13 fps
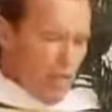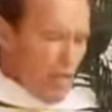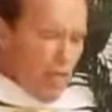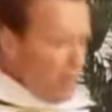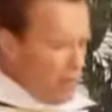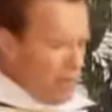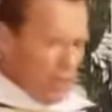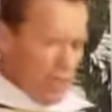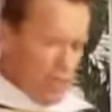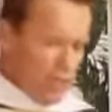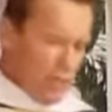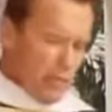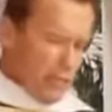And let me tell
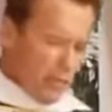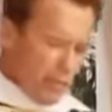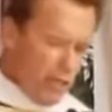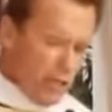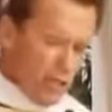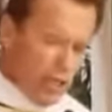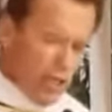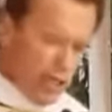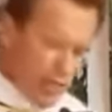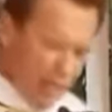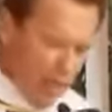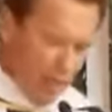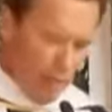you something, reaching out
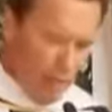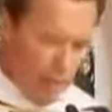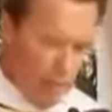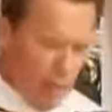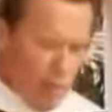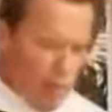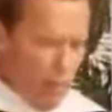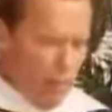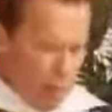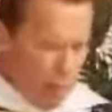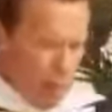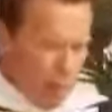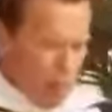and helping people will
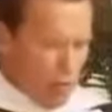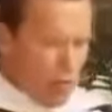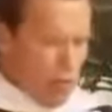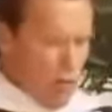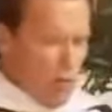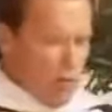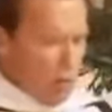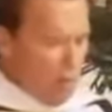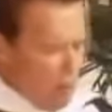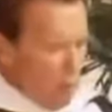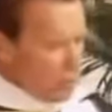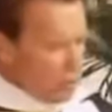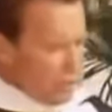bring you
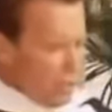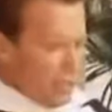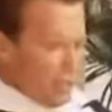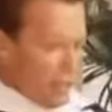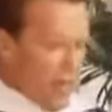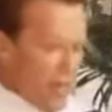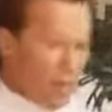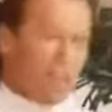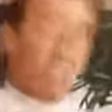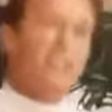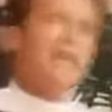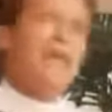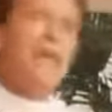more satisfaction
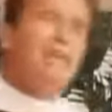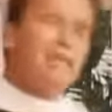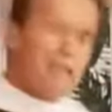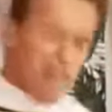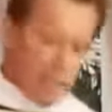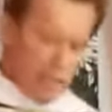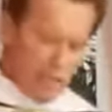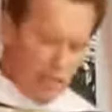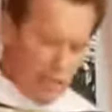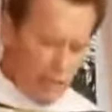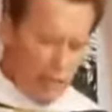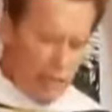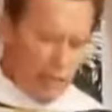than anything else
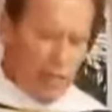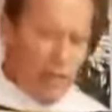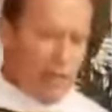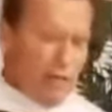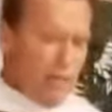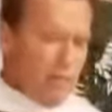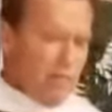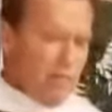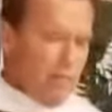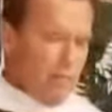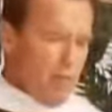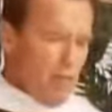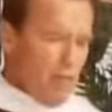you've ever done.
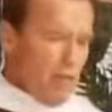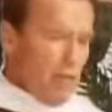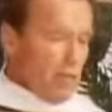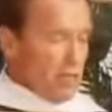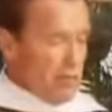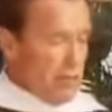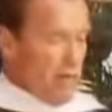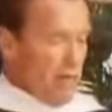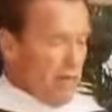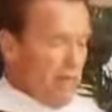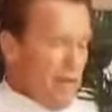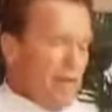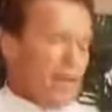As a matter
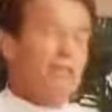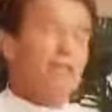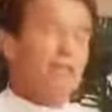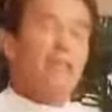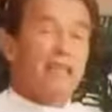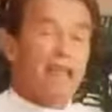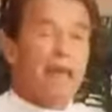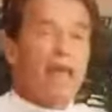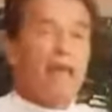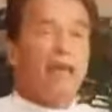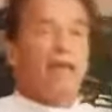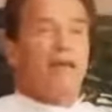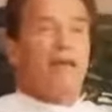of fact,
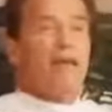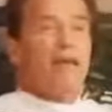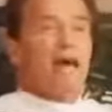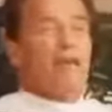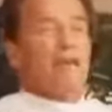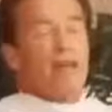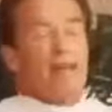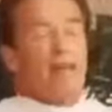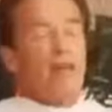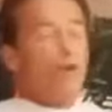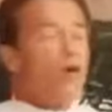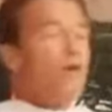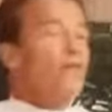today, after having
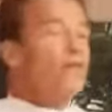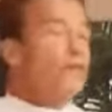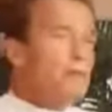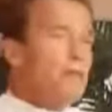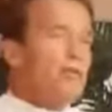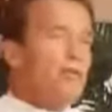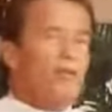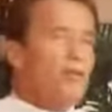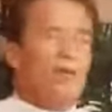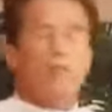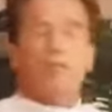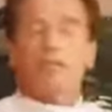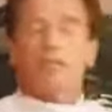worked for Special
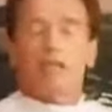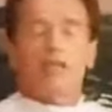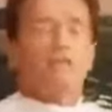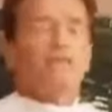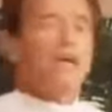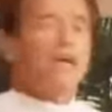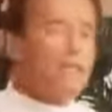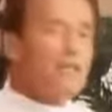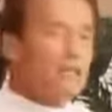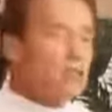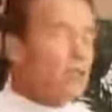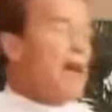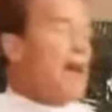Olympics and having started
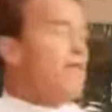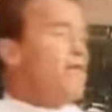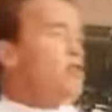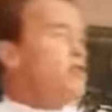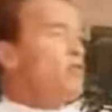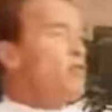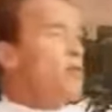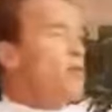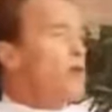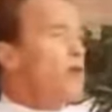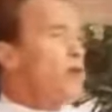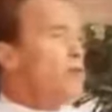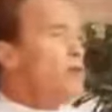after-school
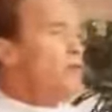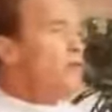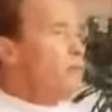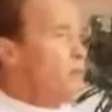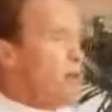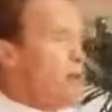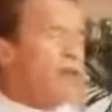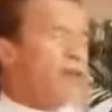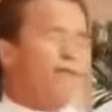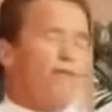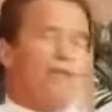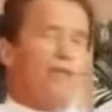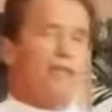programs, have promoted
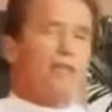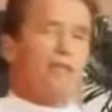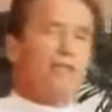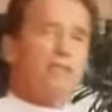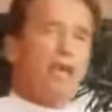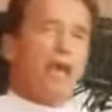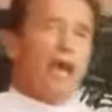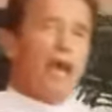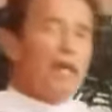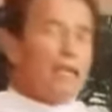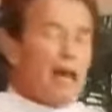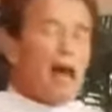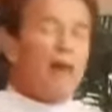fitness,
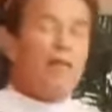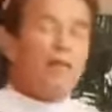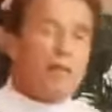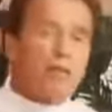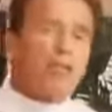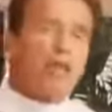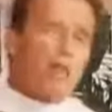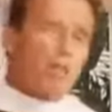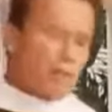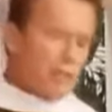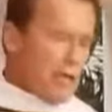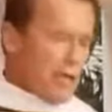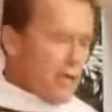and now with my job
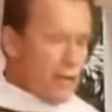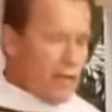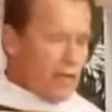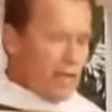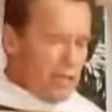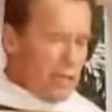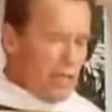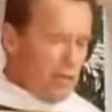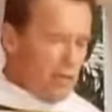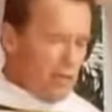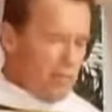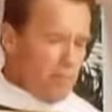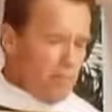as governor, I can tell
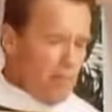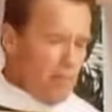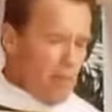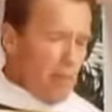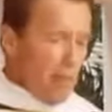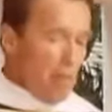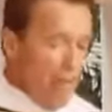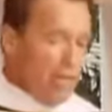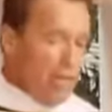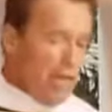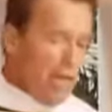you, playing a